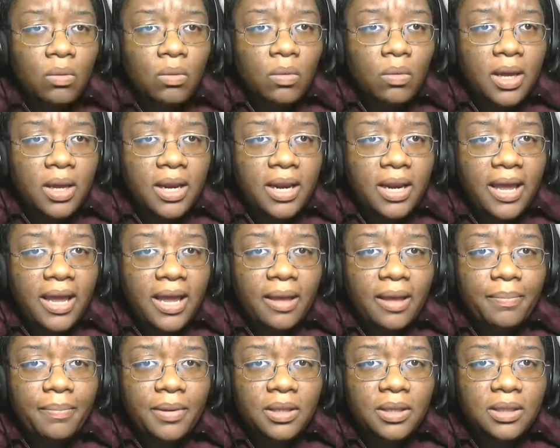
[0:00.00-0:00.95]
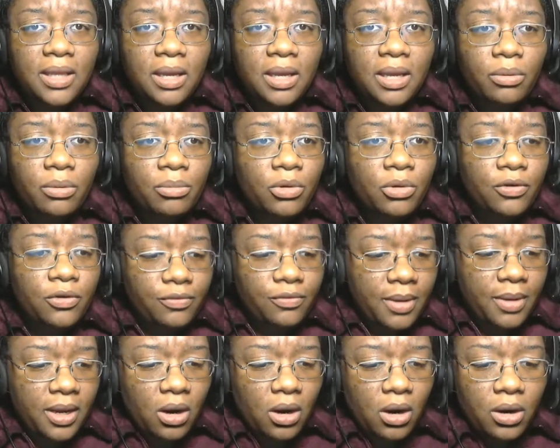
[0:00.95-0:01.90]
What happened? They removed
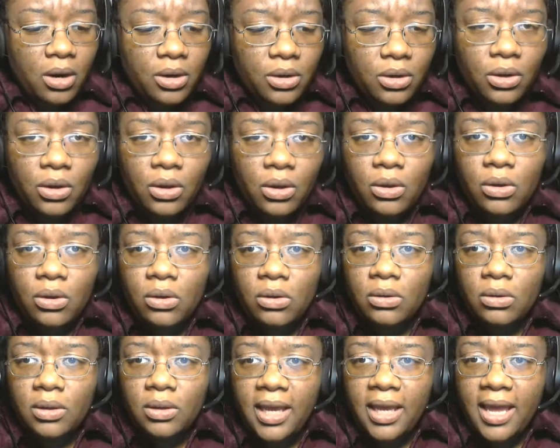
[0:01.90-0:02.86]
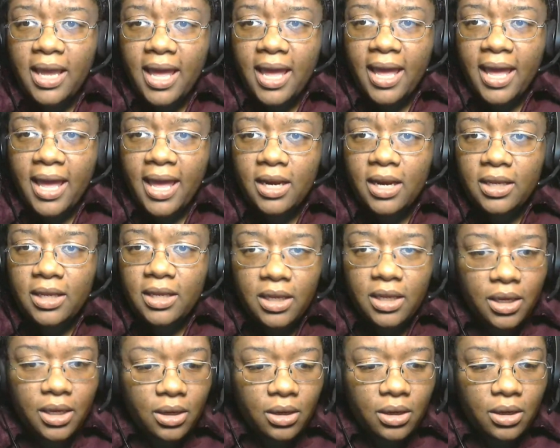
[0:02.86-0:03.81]
my article. Get out of
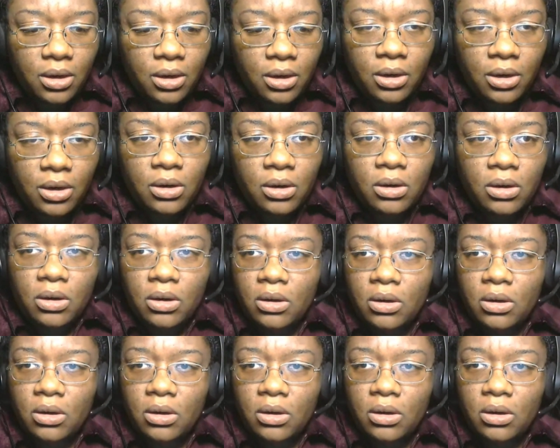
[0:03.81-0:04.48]
here.